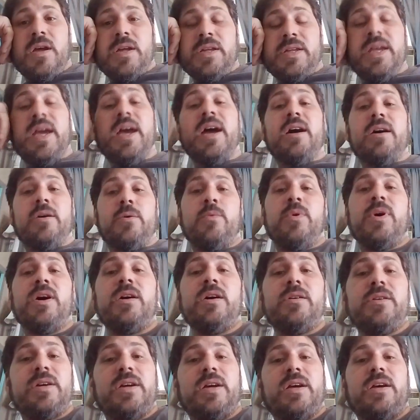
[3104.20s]
Yeah,
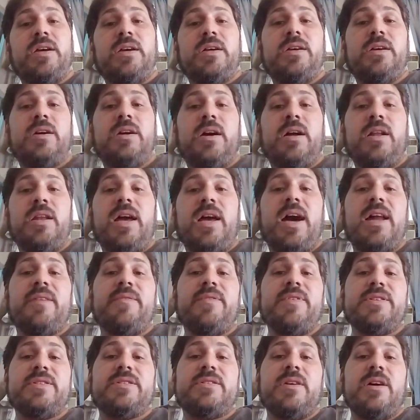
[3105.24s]
well, a lot of us